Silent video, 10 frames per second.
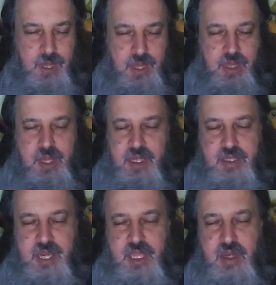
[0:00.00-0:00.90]
And the thing
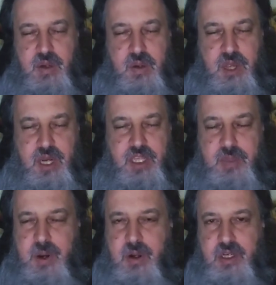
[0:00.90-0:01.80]
is, Hitler got
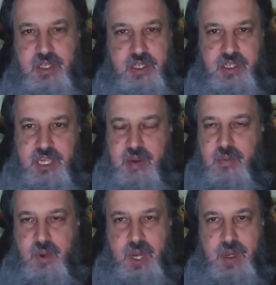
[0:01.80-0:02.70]
into power just the
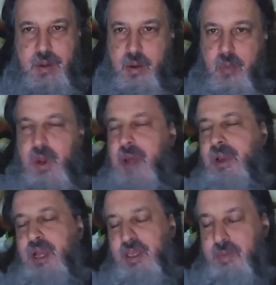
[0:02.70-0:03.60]
same way
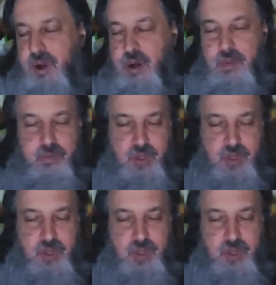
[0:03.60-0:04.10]
Obama got into power.